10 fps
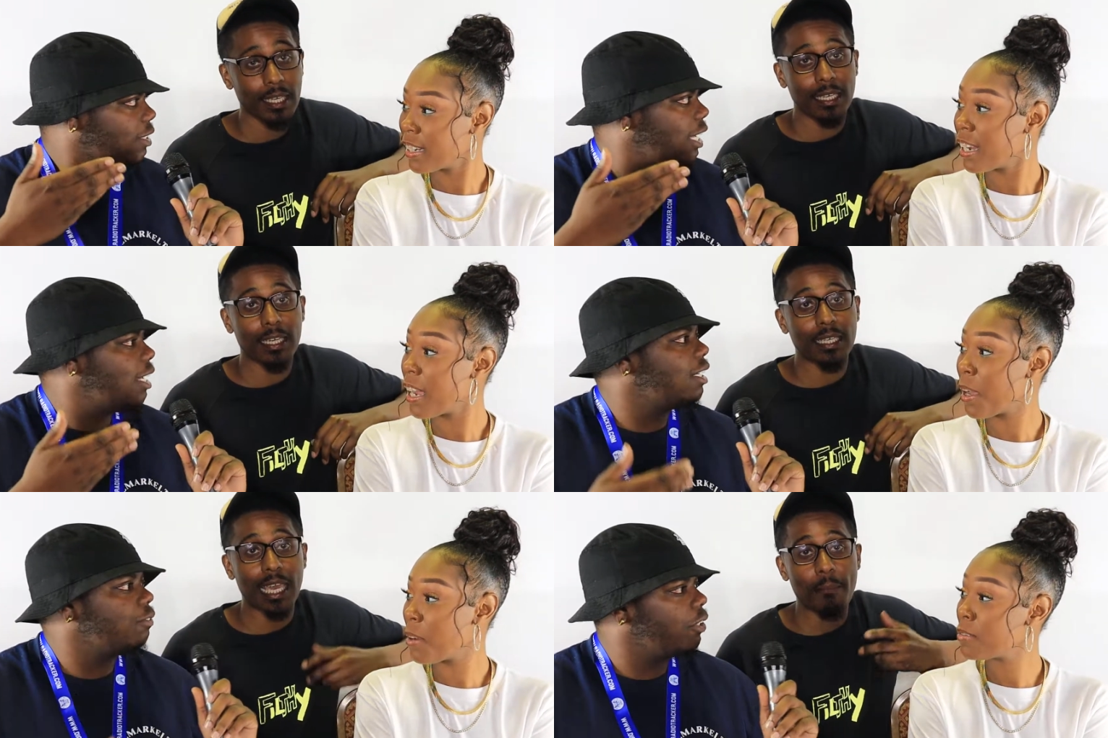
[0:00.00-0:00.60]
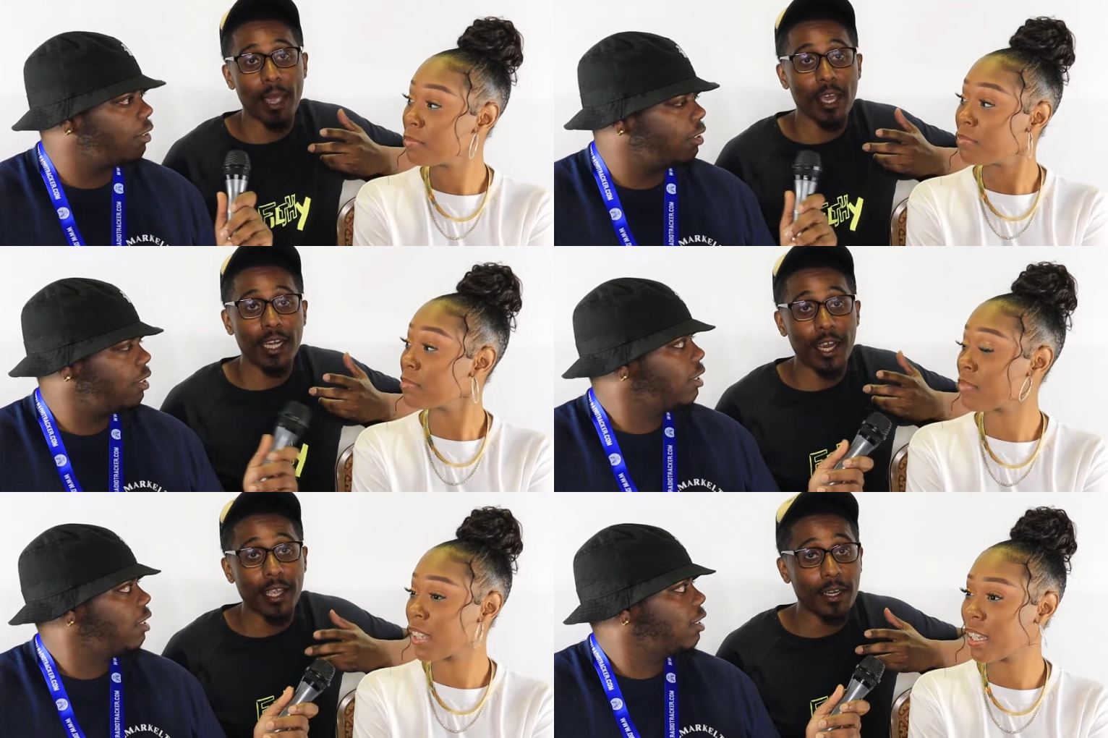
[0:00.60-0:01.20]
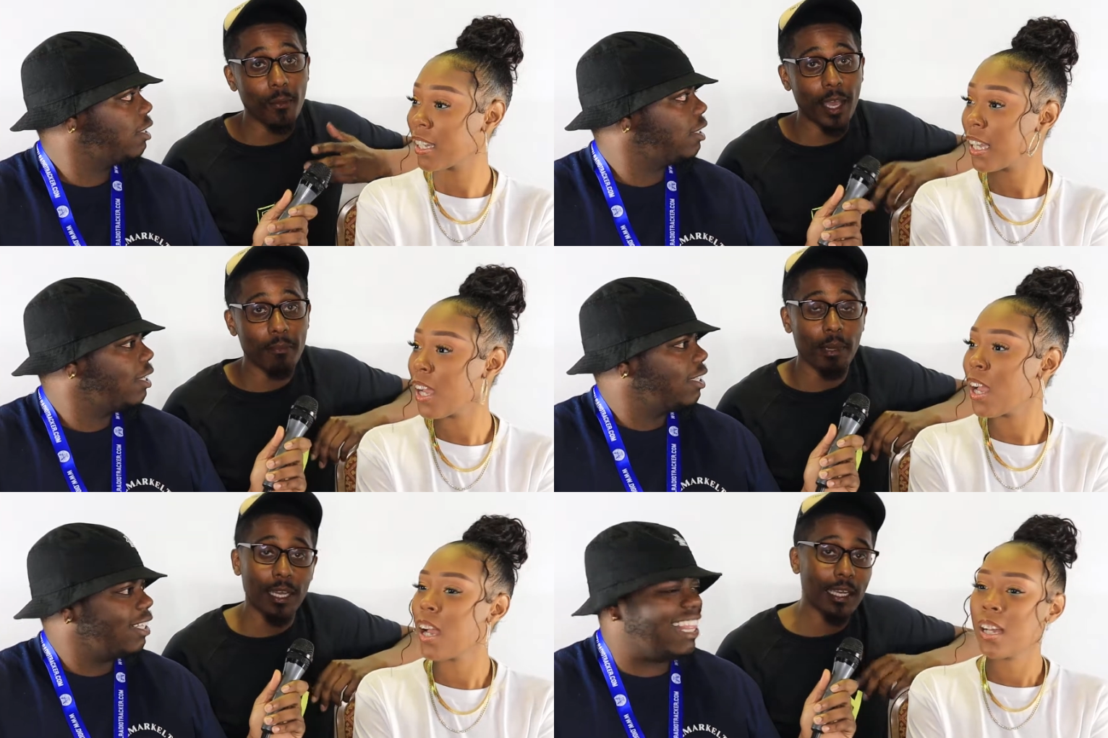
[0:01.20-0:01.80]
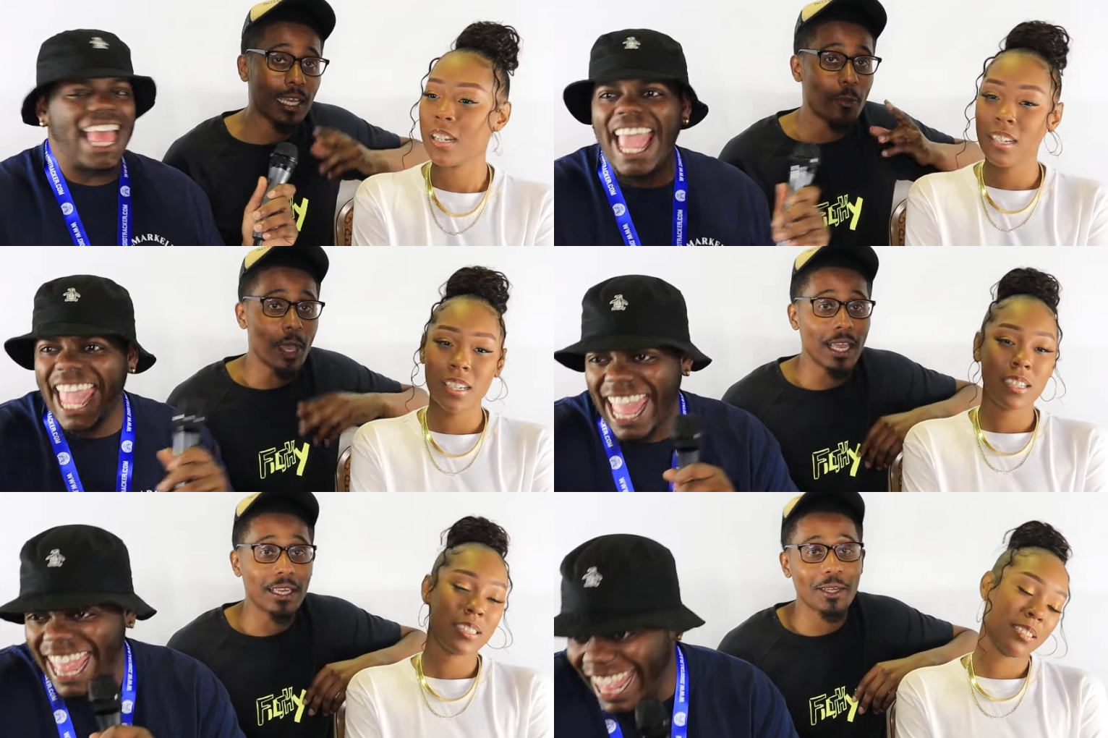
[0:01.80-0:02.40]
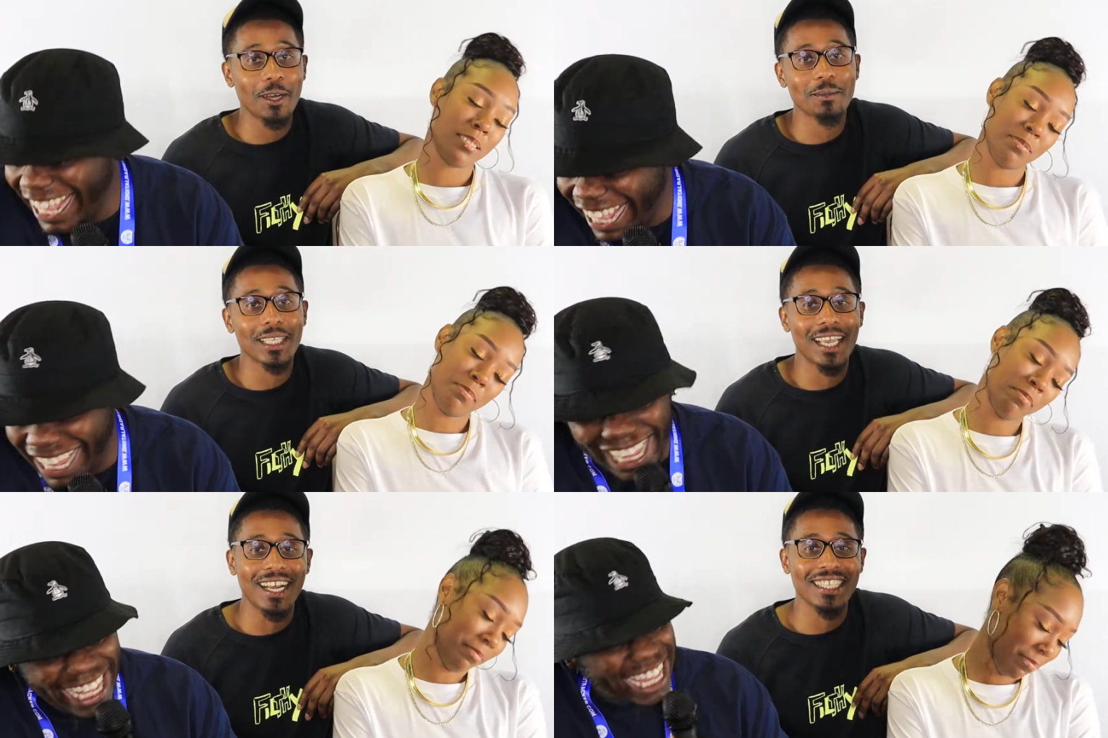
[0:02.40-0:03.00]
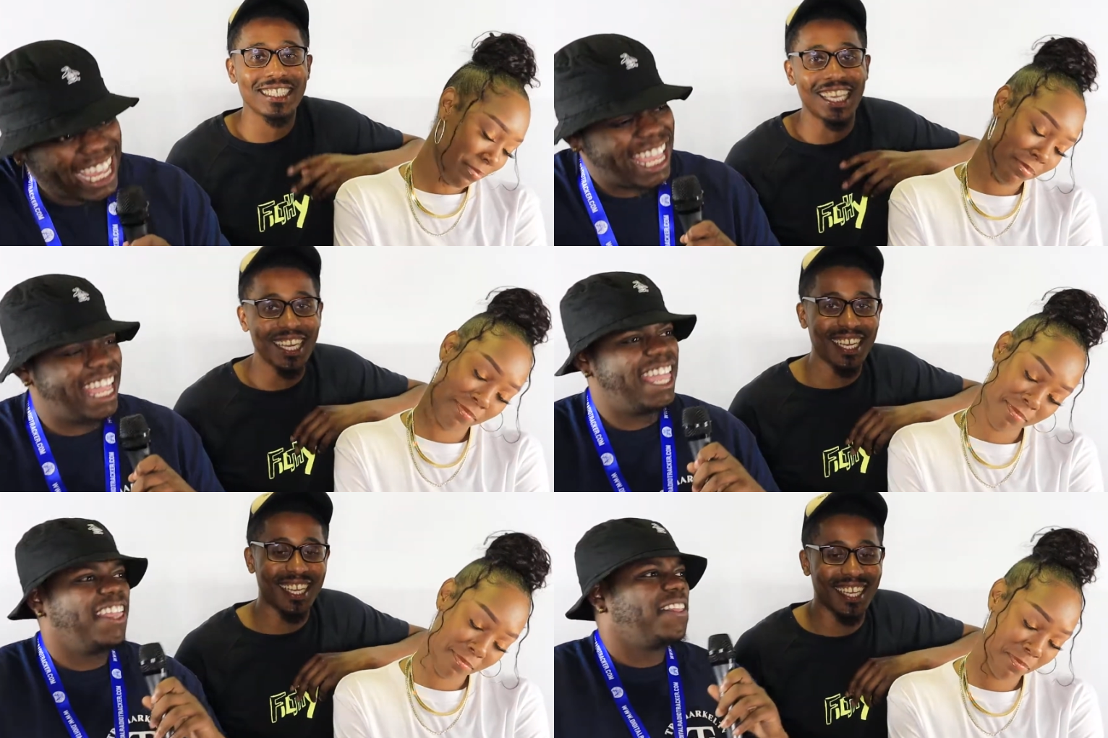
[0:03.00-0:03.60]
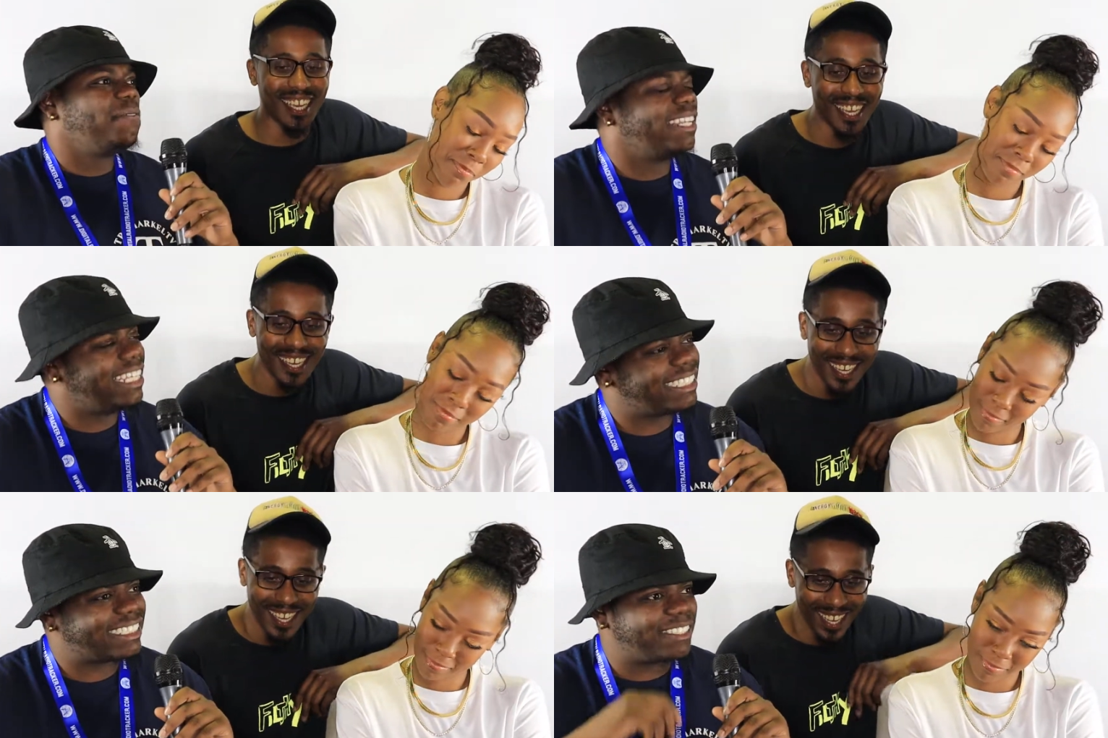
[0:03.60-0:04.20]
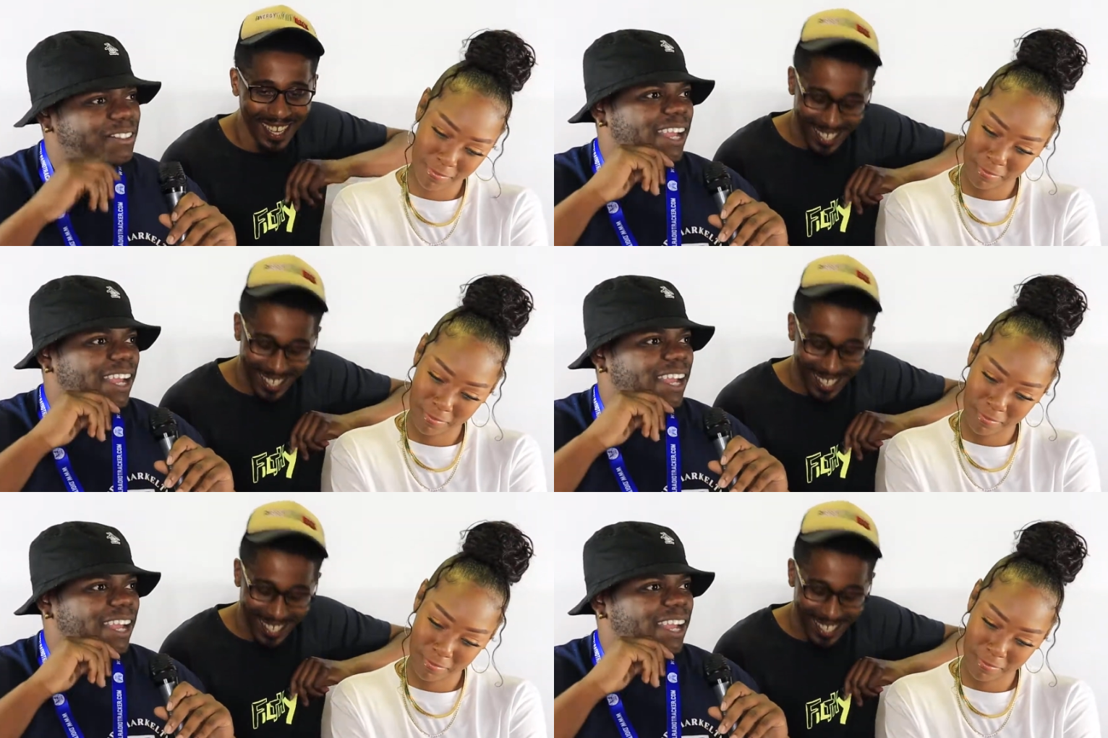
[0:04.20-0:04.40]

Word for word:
Speaker 1: yeah. They barely there anyway, but anyway.
Speaker 2: But listen,